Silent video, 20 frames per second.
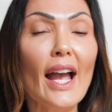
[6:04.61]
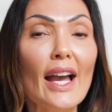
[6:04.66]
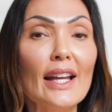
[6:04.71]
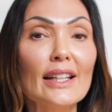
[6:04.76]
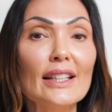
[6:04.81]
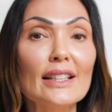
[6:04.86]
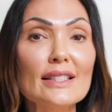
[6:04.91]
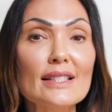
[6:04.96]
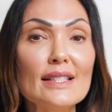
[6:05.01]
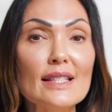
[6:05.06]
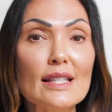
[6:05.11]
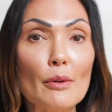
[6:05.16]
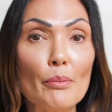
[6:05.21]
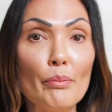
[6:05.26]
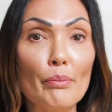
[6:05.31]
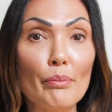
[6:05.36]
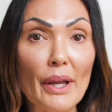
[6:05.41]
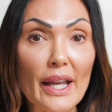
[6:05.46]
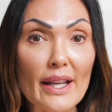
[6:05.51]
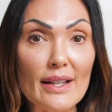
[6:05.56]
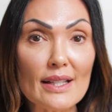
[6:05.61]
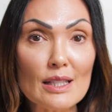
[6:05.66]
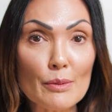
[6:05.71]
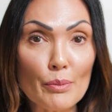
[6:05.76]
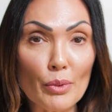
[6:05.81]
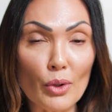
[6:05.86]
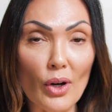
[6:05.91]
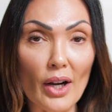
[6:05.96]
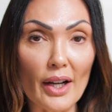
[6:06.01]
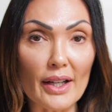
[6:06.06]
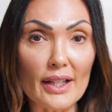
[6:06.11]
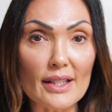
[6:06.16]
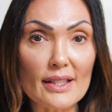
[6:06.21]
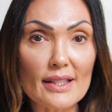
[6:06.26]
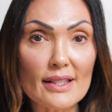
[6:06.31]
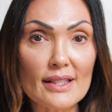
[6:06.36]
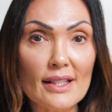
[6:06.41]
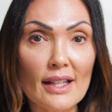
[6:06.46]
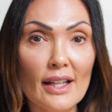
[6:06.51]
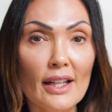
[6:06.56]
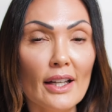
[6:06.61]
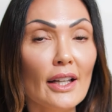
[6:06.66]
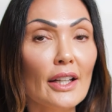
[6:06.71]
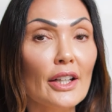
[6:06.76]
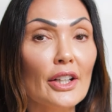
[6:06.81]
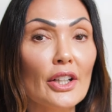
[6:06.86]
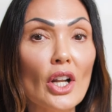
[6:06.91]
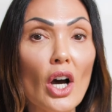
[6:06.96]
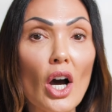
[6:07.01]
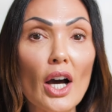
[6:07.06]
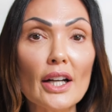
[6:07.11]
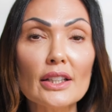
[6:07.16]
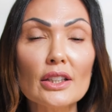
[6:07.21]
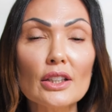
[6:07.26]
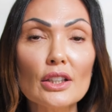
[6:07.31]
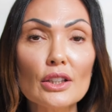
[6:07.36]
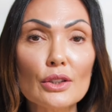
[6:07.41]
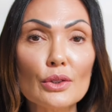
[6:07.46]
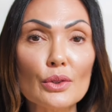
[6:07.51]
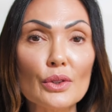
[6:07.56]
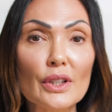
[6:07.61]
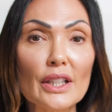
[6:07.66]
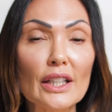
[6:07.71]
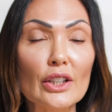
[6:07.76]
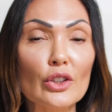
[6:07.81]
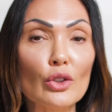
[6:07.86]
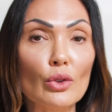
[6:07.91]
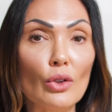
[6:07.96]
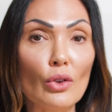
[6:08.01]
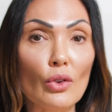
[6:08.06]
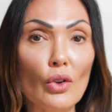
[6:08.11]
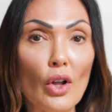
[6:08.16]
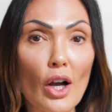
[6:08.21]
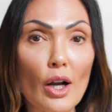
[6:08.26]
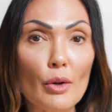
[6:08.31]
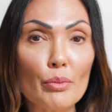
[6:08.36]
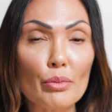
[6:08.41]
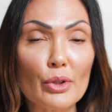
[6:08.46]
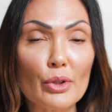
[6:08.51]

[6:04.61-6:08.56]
And it's the base price, not including your lot